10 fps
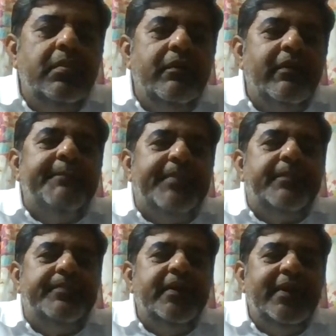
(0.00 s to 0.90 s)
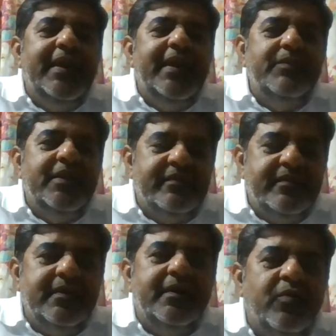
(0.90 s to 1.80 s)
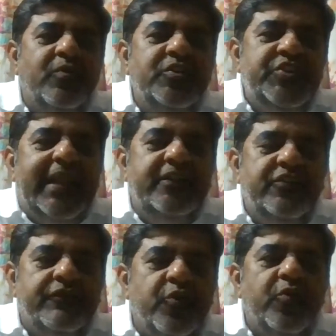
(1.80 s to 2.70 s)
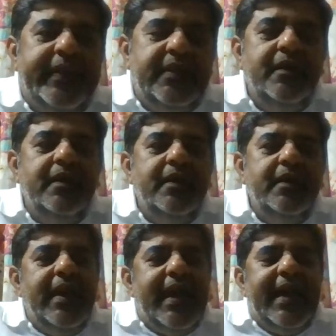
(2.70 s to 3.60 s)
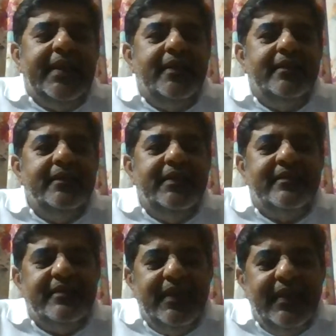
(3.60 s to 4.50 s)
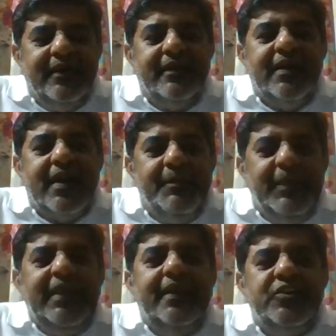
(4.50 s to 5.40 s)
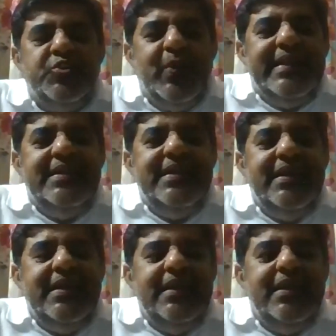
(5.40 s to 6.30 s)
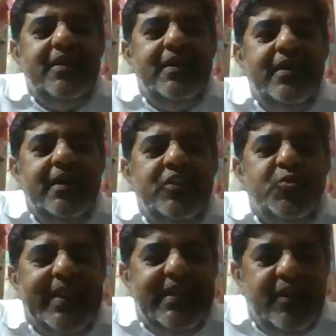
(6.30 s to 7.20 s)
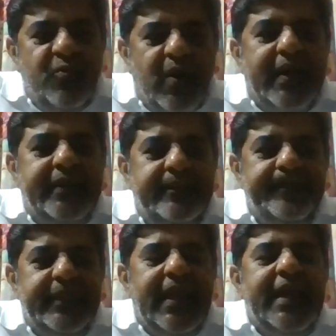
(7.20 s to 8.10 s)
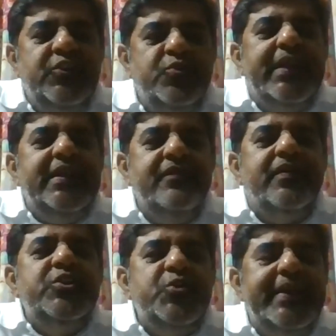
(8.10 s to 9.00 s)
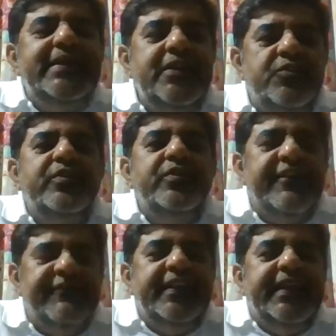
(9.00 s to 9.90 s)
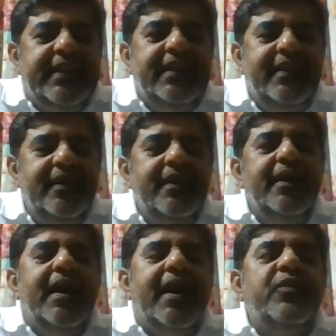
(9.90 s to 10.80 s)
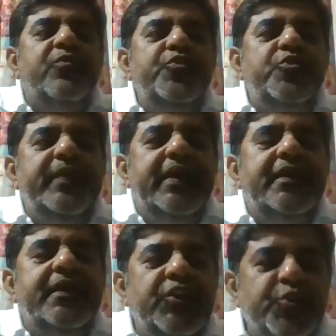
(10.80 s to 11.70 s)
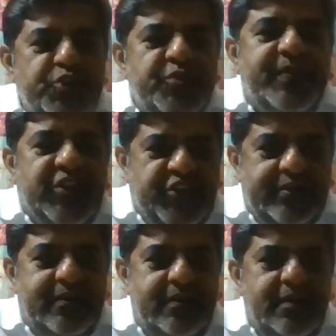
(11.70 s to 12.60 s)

ramp up, came this whole challenge of COVID. And this year, coming year 2021 and 21-22 definitely are going to be under huge pressure